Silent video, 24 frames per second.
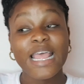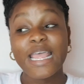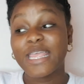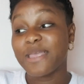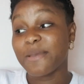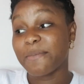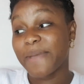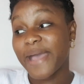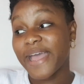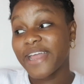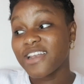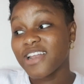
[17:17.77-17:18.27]

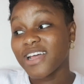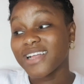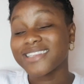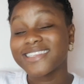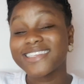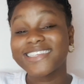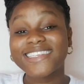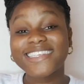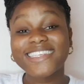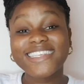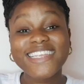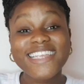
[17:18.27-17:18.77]
You might not
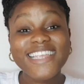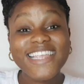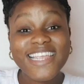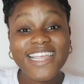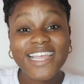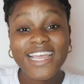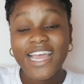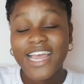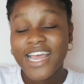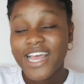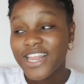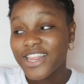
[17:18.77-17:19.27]

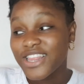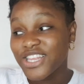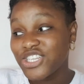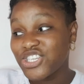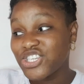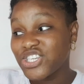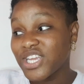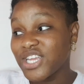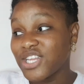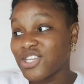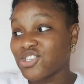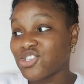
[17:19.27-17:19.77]
see the
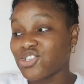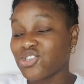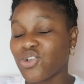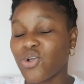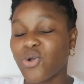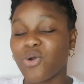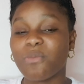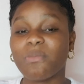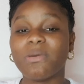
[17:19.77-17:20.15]
change now,